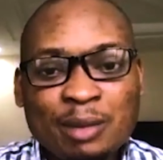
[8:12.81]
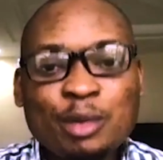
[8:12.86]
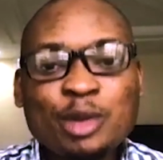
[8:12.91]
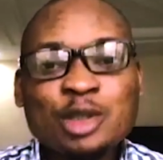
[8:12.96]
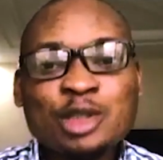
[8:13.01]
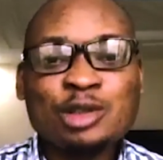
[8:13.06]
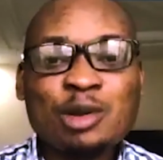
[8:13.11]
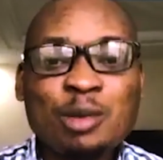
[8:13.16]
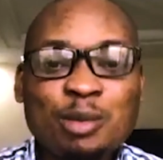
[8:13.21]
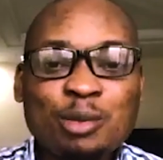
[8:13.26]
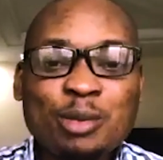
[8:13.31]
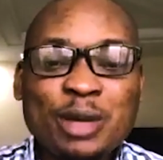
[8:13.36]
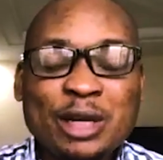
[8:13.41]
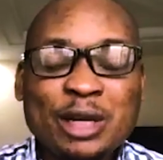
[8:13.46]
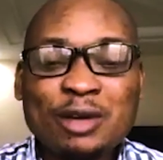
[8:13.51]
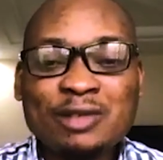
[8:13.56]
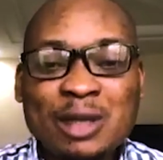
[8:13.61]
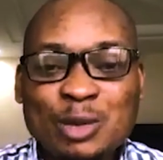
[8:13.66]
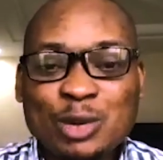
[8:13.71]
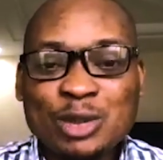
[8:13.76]
But many
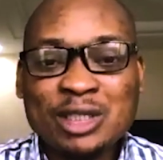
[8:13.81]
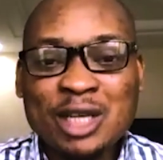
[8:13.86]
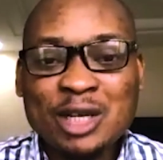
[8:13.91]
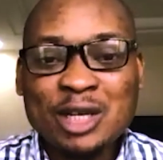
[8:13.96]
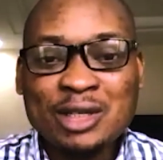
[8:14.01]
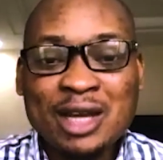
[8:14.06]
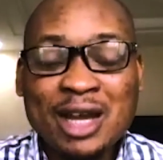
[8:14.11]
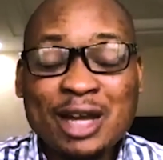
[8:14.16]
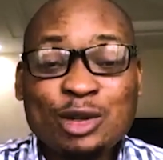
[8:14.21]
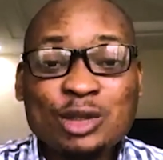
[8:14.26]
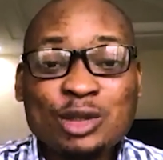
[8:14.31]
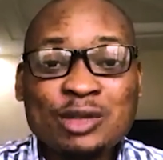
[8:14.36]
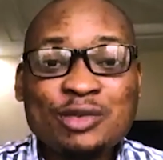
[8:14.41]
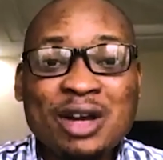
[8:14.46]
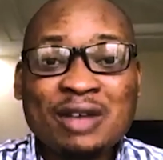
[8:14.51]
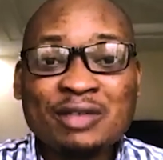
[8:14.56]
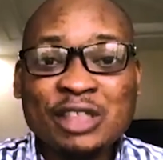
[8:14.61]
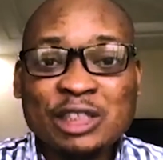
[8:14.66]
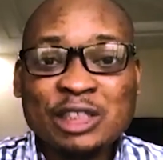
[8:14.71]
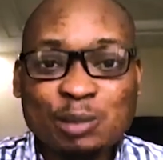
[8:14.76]
of them will tell you that I don't even
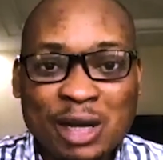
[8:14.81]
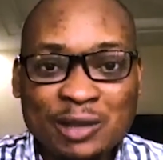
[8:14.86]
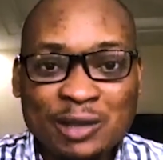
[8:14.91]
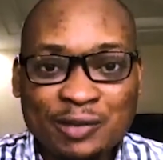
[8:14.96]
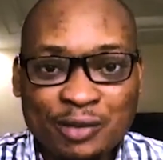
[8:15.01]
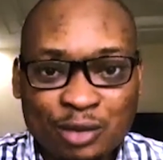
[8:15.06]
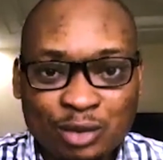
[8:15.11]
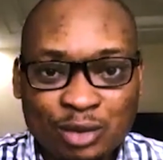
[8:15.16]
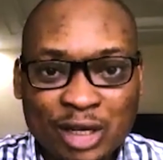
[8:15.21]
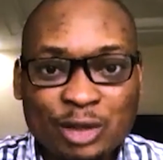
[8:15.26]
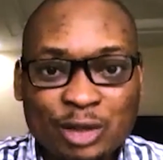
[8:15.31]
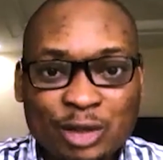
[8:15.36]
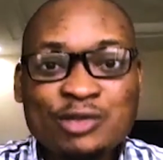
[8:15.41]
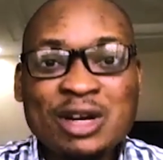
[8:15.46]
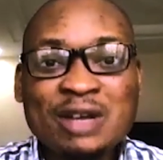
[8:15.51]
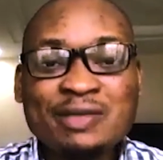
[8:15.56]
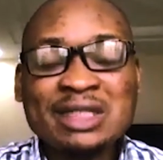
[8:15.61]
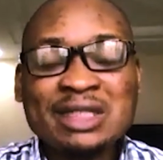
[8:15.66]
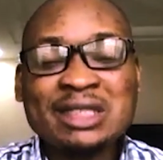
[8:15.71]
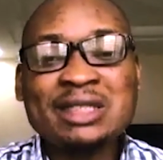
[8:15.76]
have a smartphone. I don't even
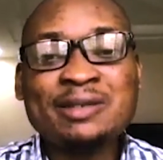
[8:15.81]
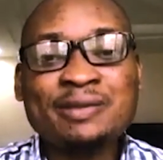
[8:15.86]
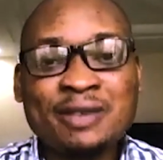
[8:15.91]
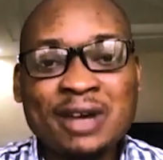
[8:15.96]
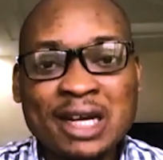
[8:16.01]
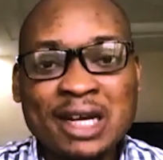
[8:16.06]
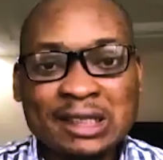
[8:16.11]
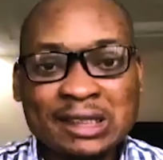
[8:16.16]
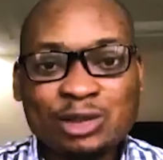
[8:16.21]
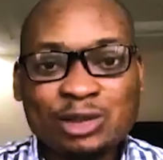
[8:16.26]
have a device.